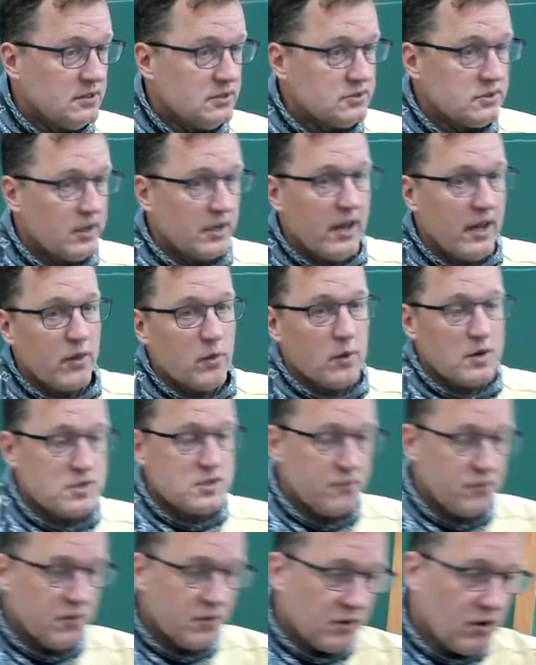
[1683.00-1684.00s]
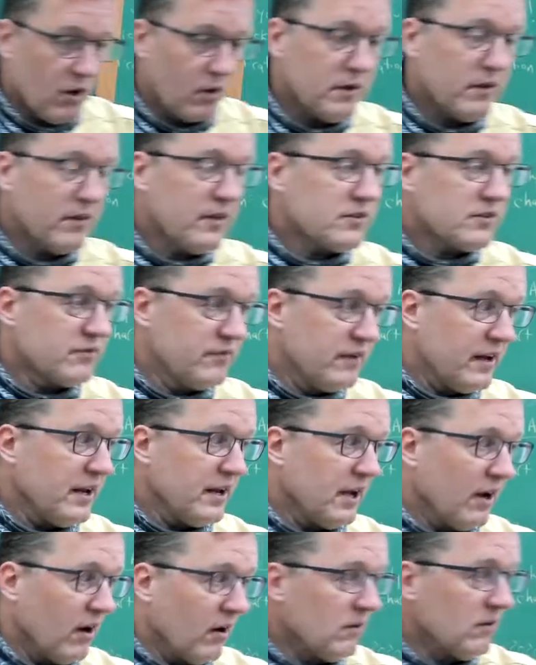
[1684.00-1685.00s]
So, in other words, if you go to this
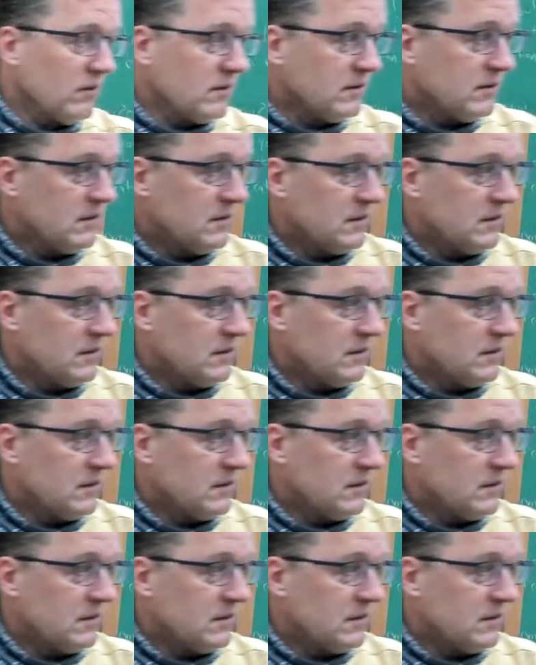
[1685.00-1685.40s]
video,